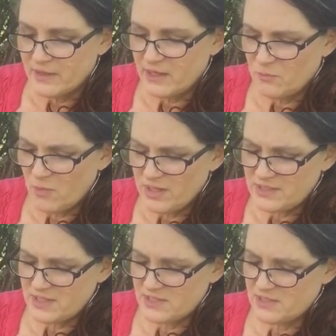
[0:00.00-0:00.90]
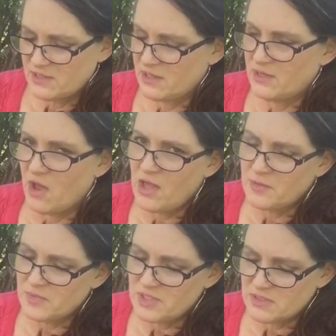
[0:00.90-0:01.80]
And what does
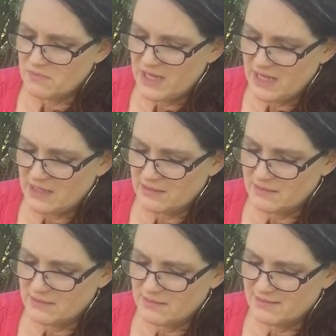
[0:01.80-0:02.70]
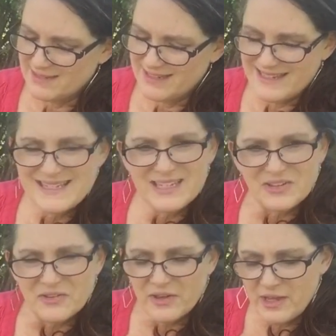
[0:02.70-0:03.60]
anonymous mean? Is it
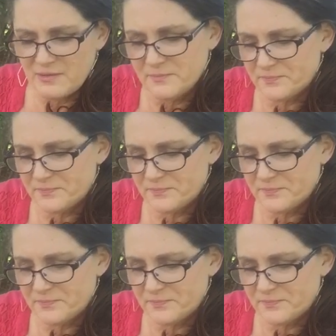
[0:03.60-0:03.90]
good?